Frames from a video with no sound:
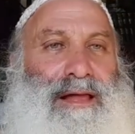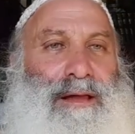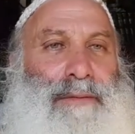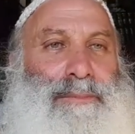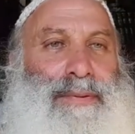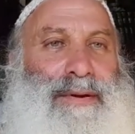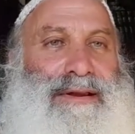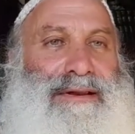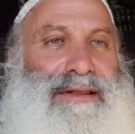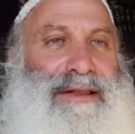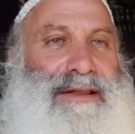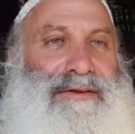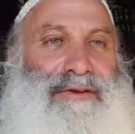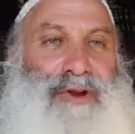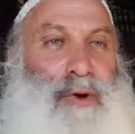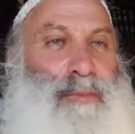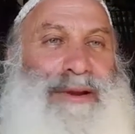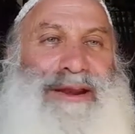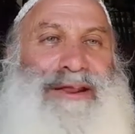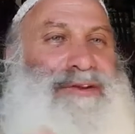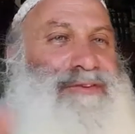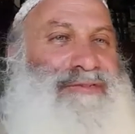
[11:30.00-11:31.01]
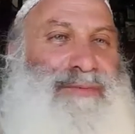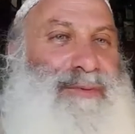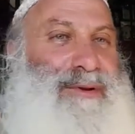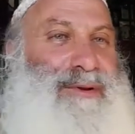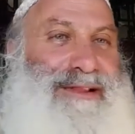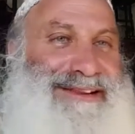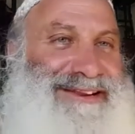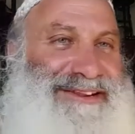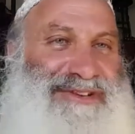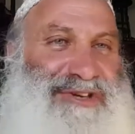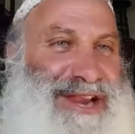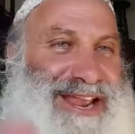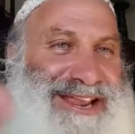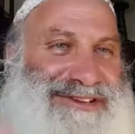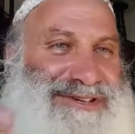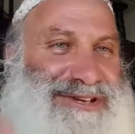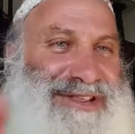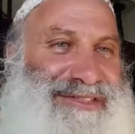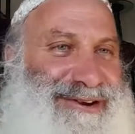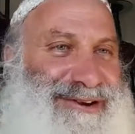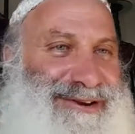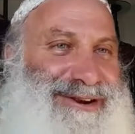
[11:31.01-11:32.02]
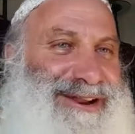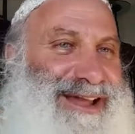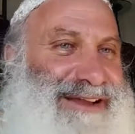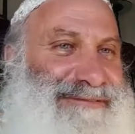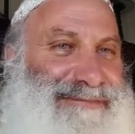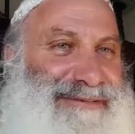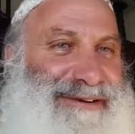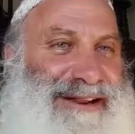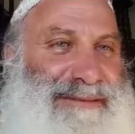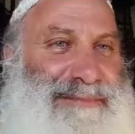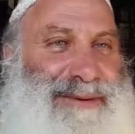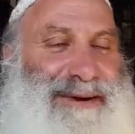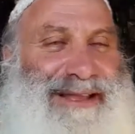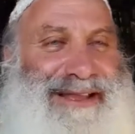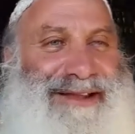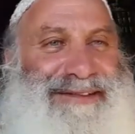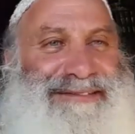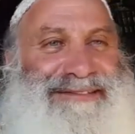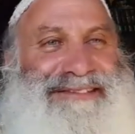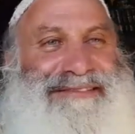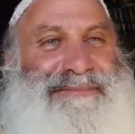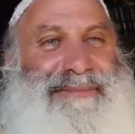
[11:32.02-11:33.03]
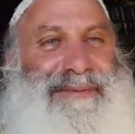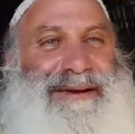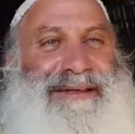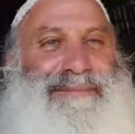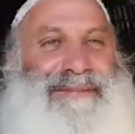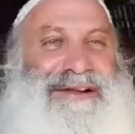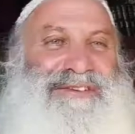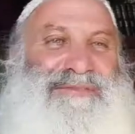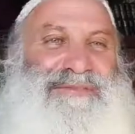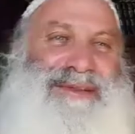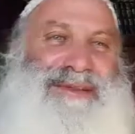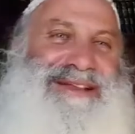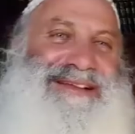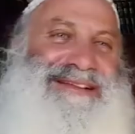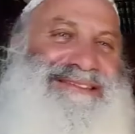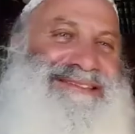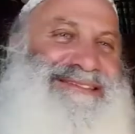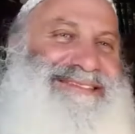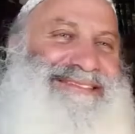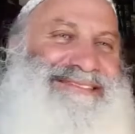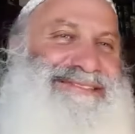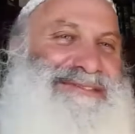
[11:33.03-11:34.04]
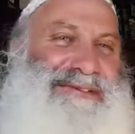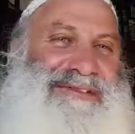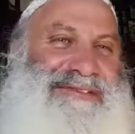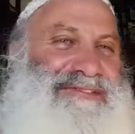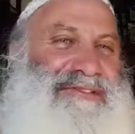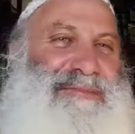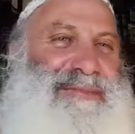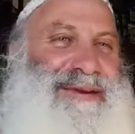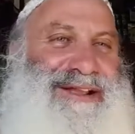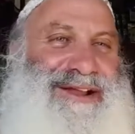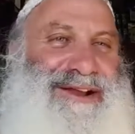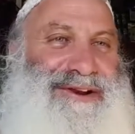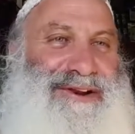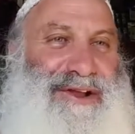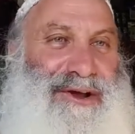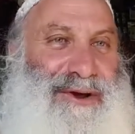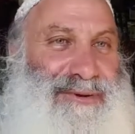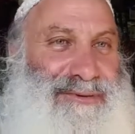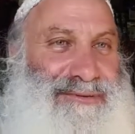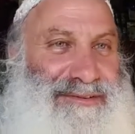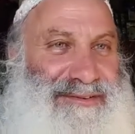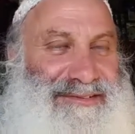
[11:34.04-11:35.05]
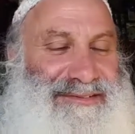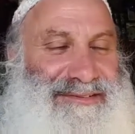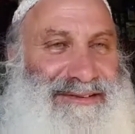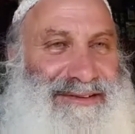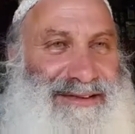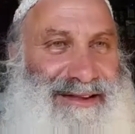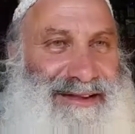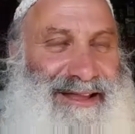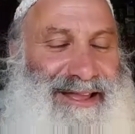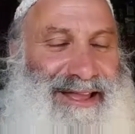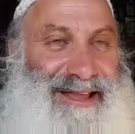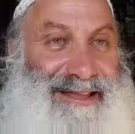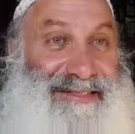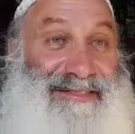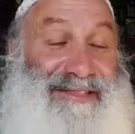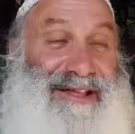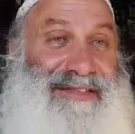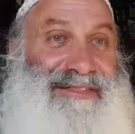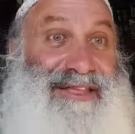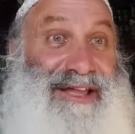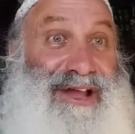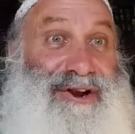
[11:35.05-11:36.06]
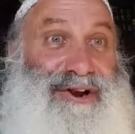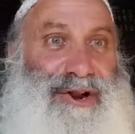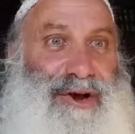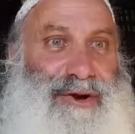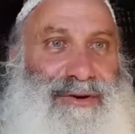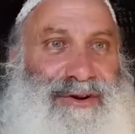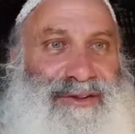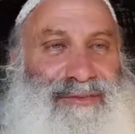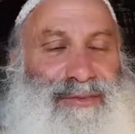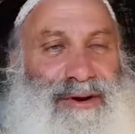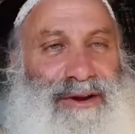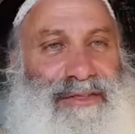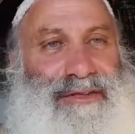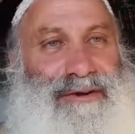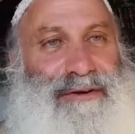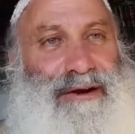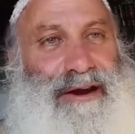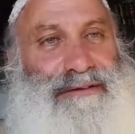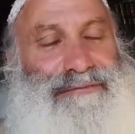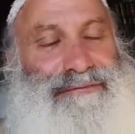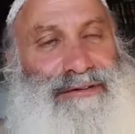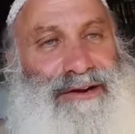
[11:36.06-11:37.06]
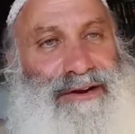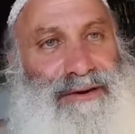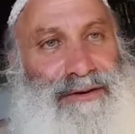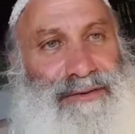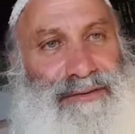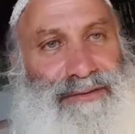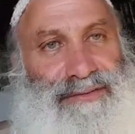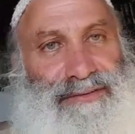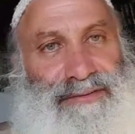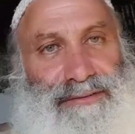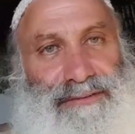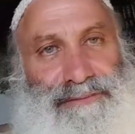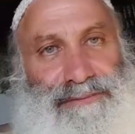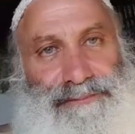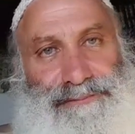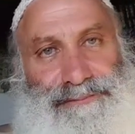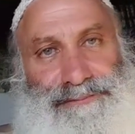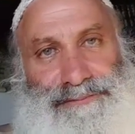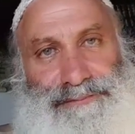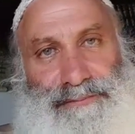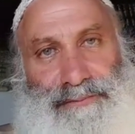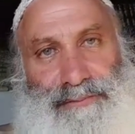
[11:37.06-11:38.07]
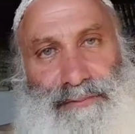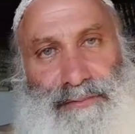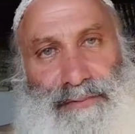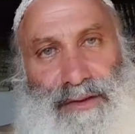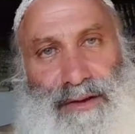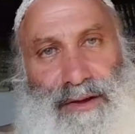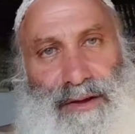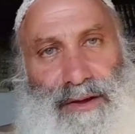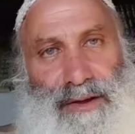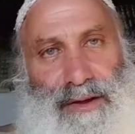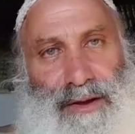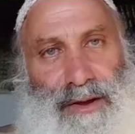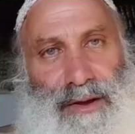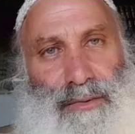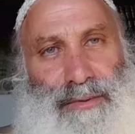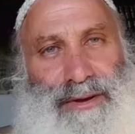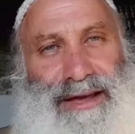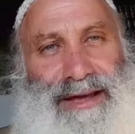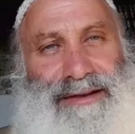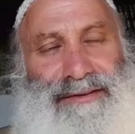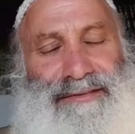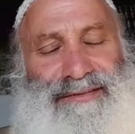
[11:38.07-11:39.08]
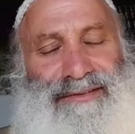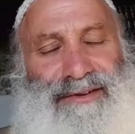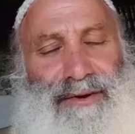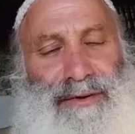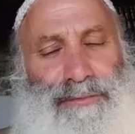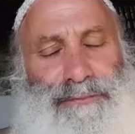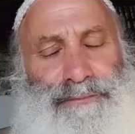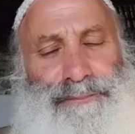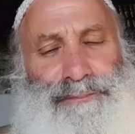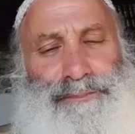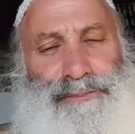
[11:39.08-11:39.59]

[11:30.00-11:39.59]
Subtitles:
But nobody's willing to change in their life for anybody else's pretty much because there's too many unknowns. And the unknown is one of the great fears. Okay, so